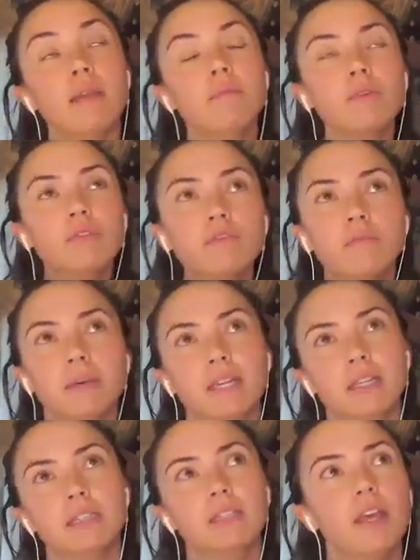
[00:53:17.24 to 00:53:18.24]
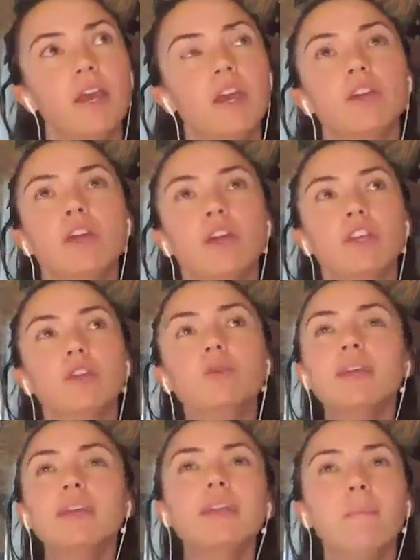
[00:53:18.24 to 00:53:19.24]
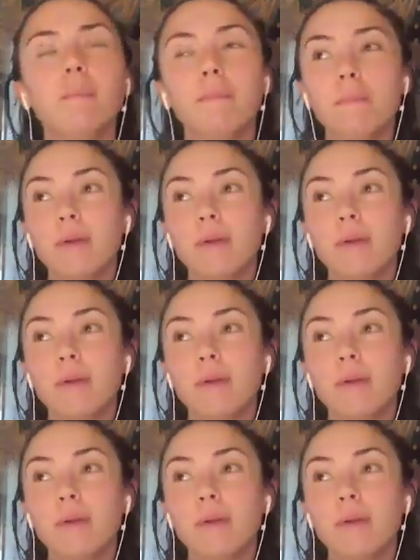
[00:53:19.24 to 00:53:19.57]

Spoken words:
movement. You can